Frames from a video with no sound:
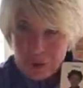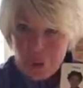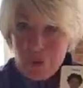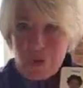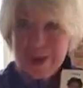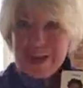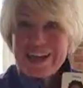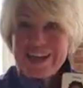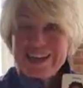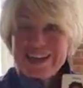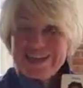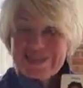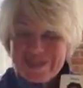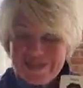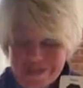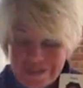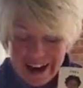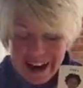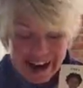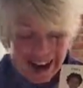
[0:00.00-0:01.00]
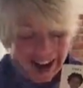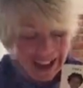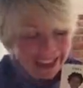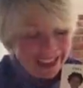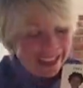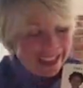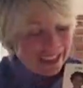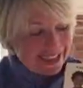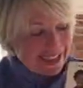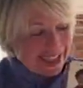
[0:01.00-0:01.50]
When it's
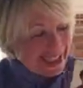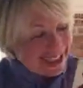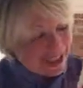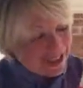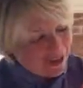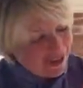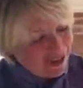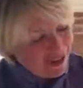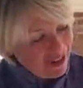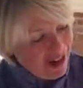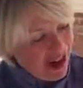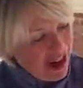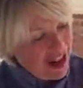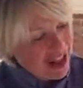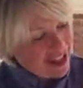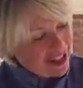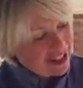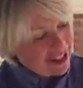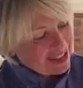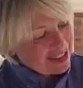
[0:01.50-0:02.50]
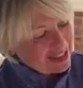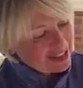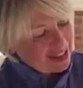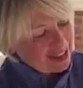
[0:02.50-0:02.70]
raining, that's right.